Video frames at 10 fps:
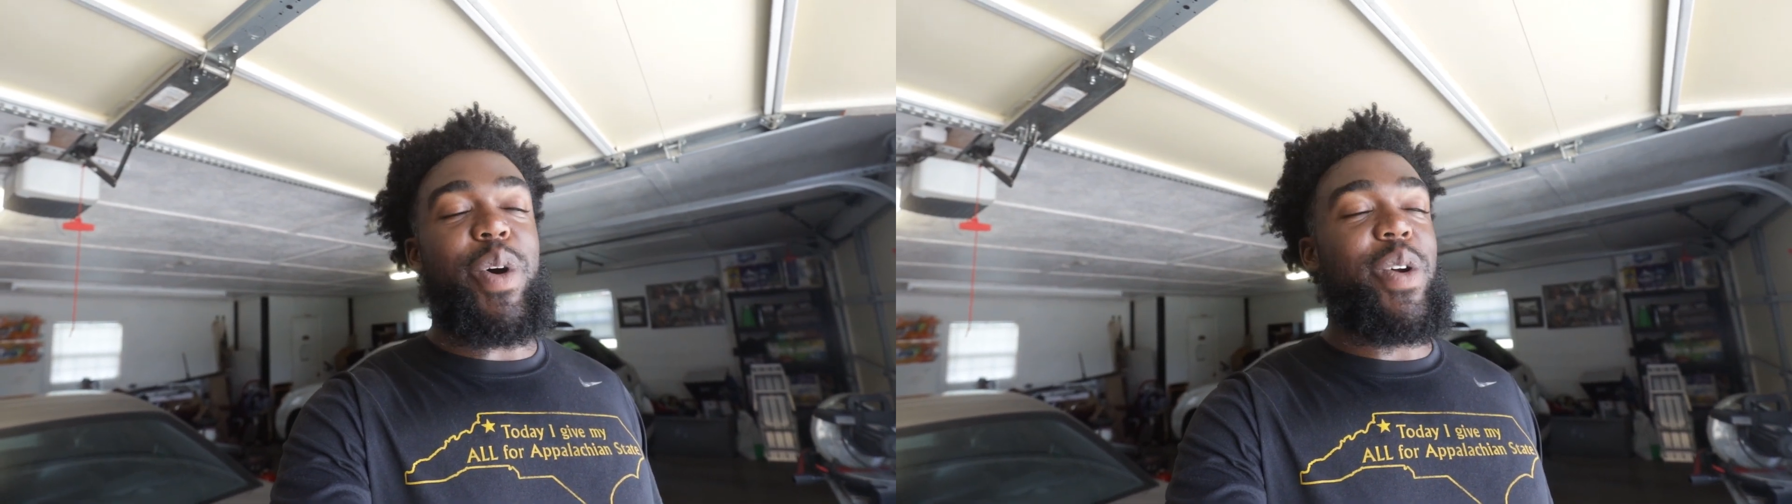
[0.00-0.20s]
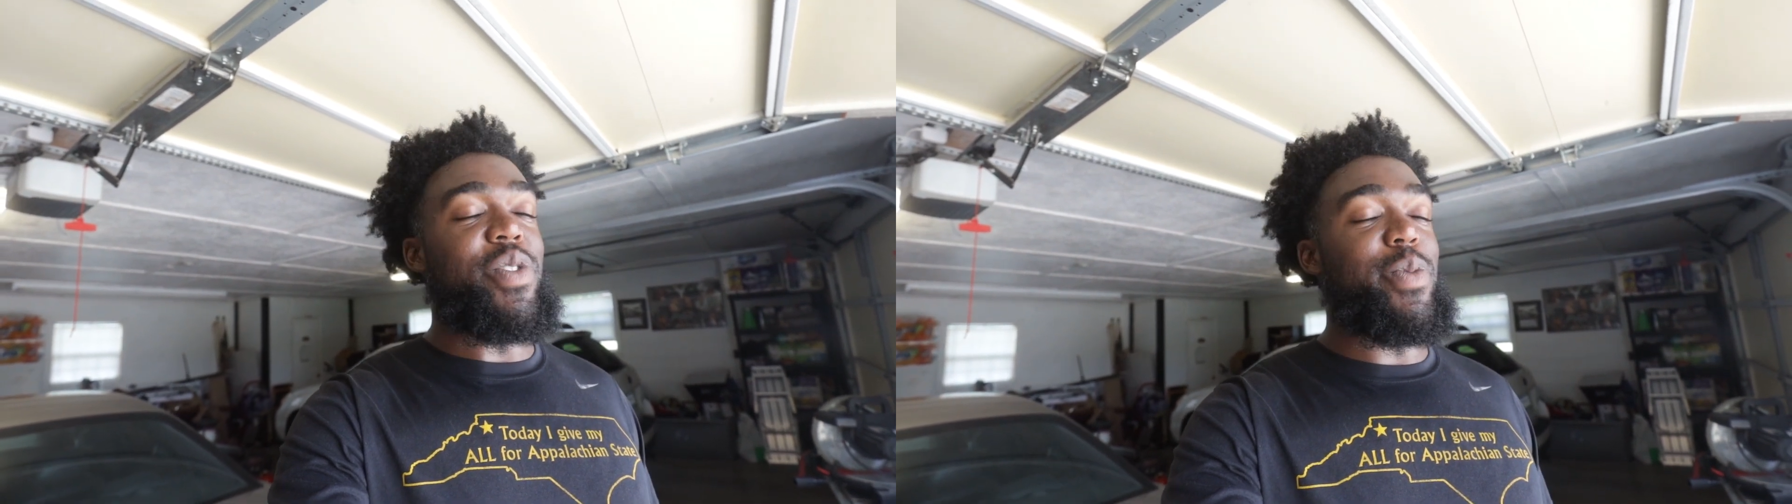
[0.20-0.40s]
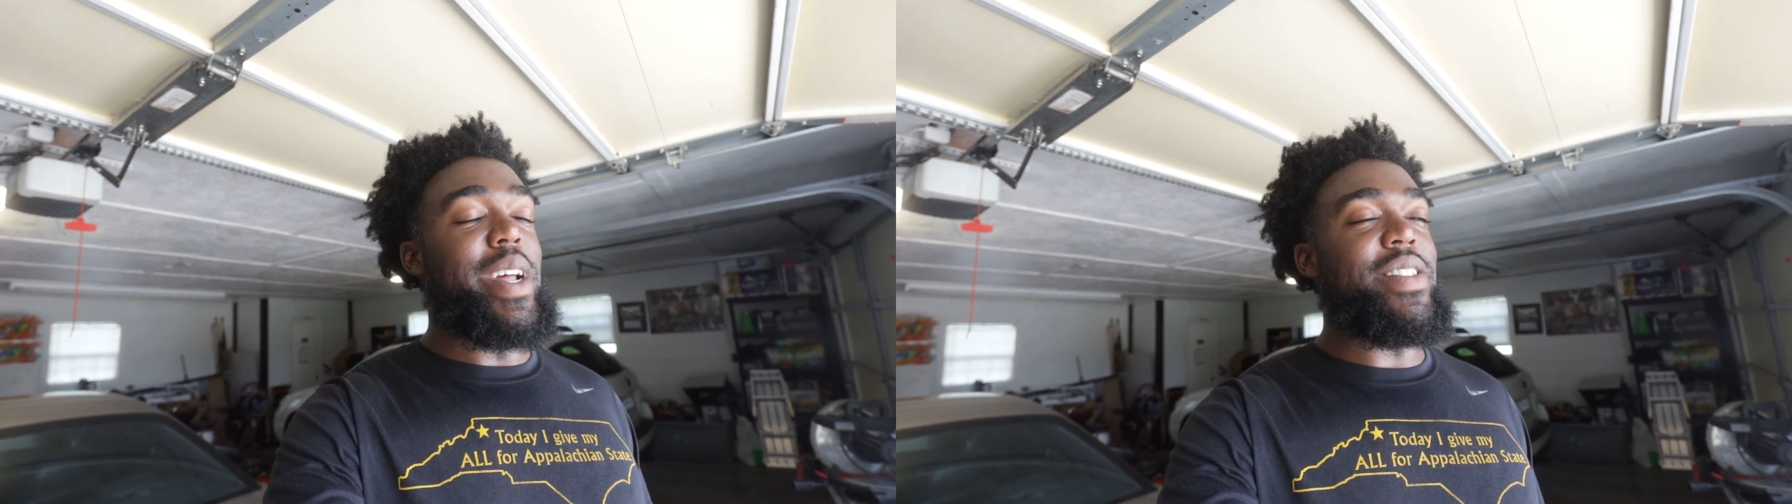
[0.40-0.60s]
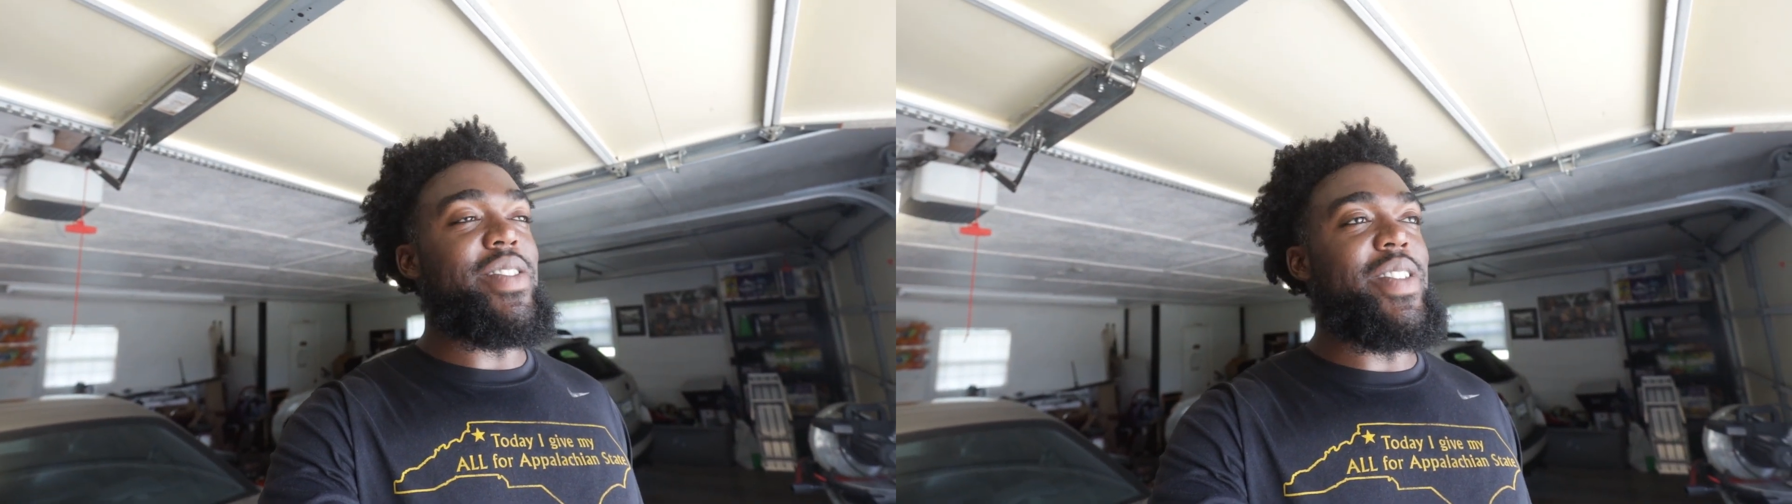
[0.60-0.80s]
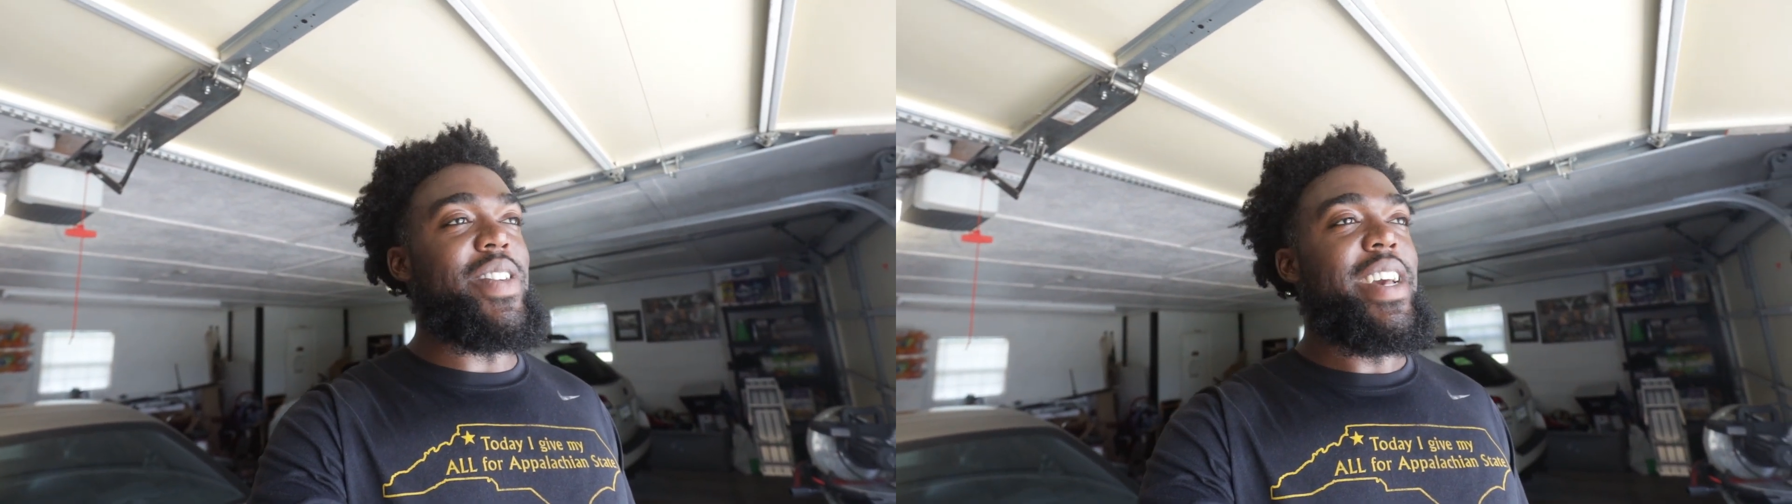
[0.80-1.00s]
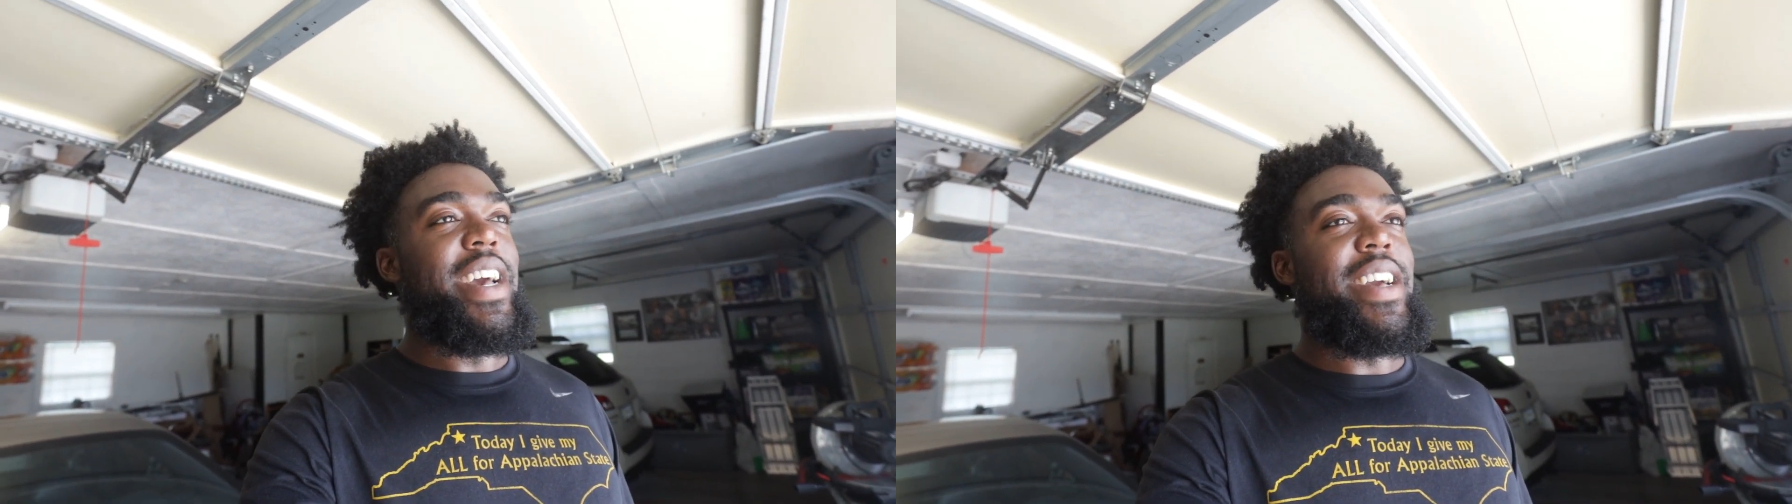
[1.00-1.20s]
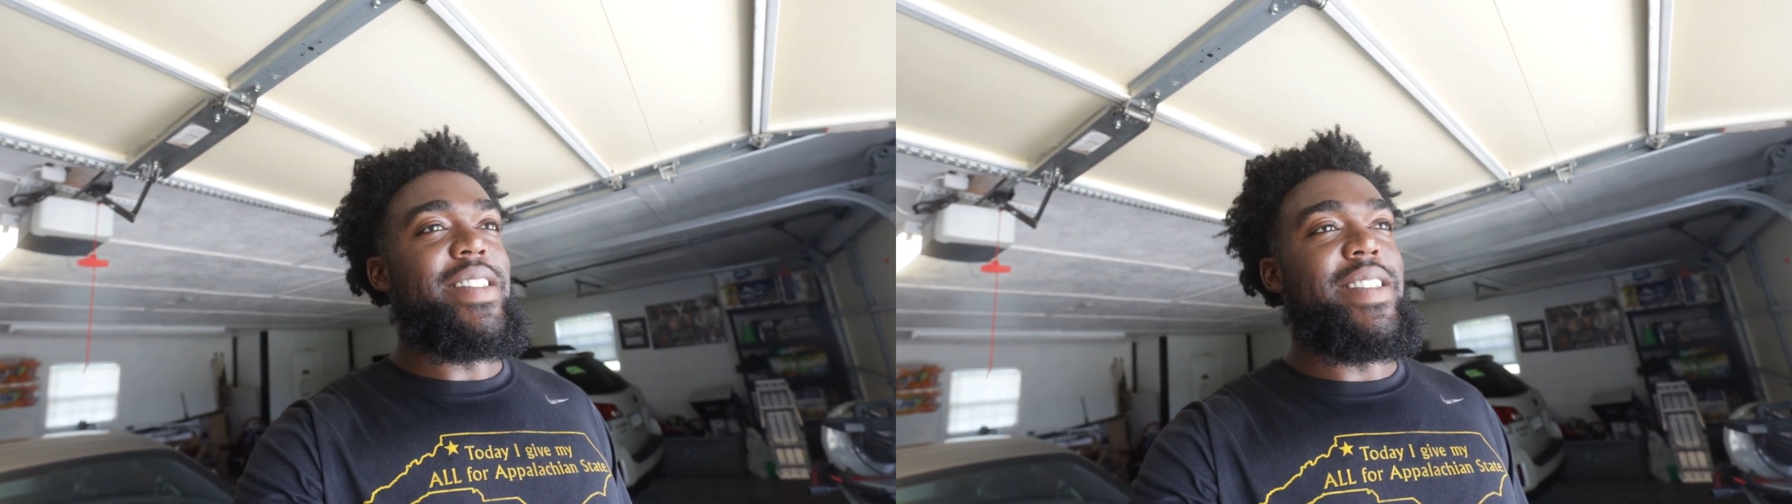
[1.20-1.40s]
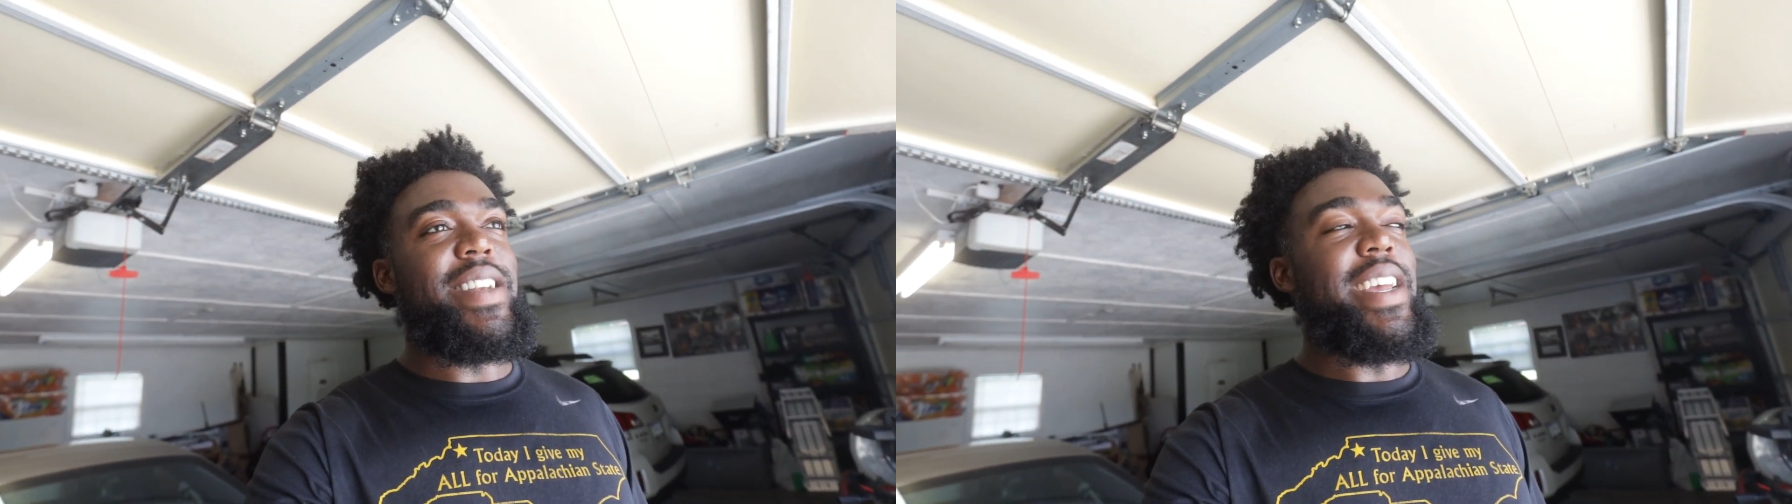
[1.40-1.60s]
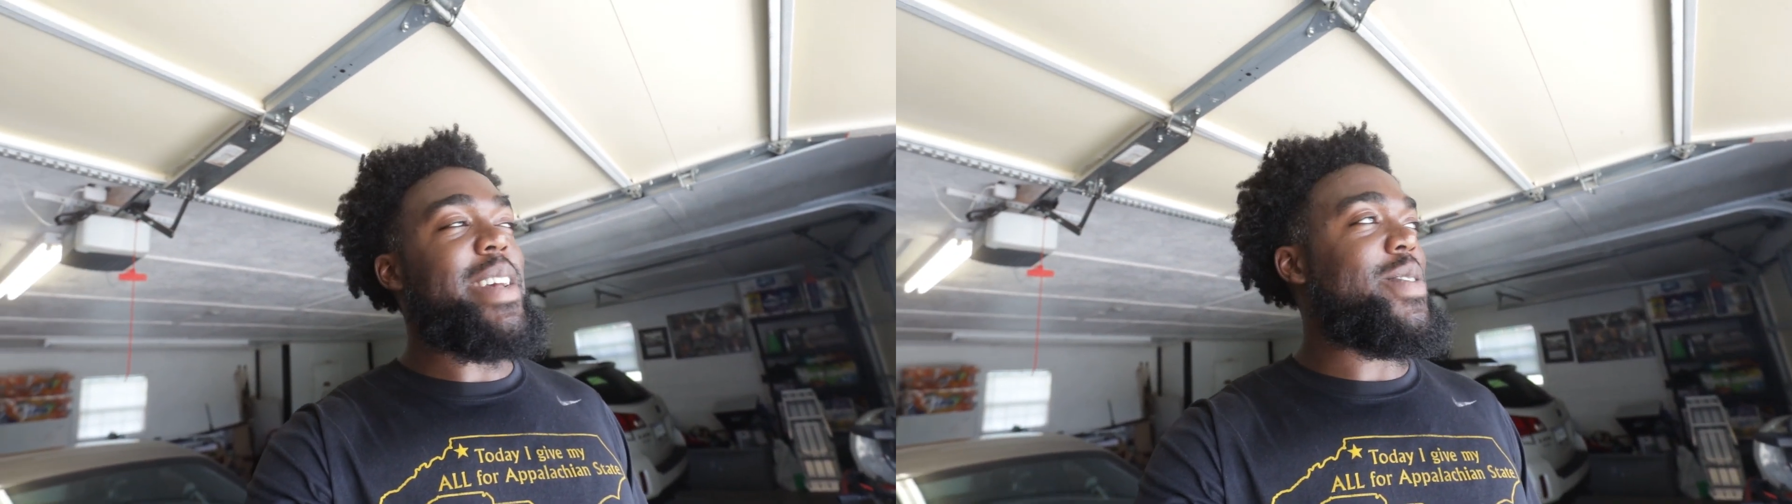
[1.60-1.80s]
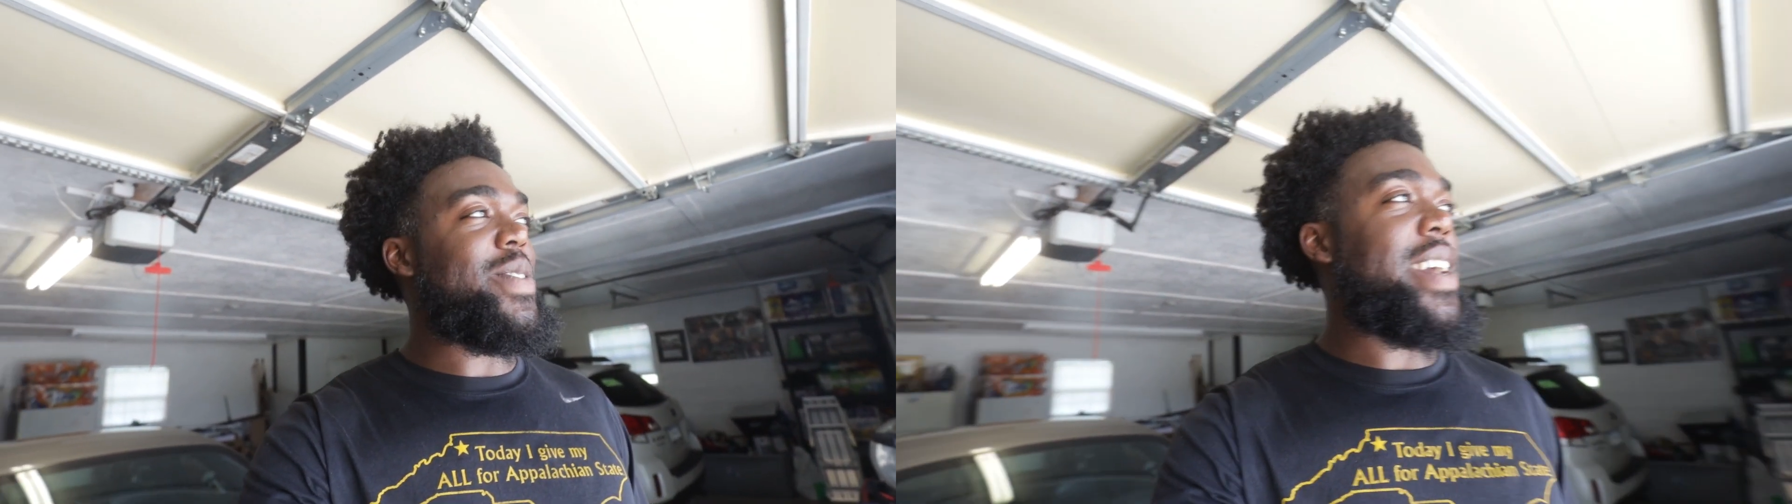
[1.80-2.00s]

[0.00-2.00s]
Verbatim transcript: borrow somebody's truck, cause they damn sure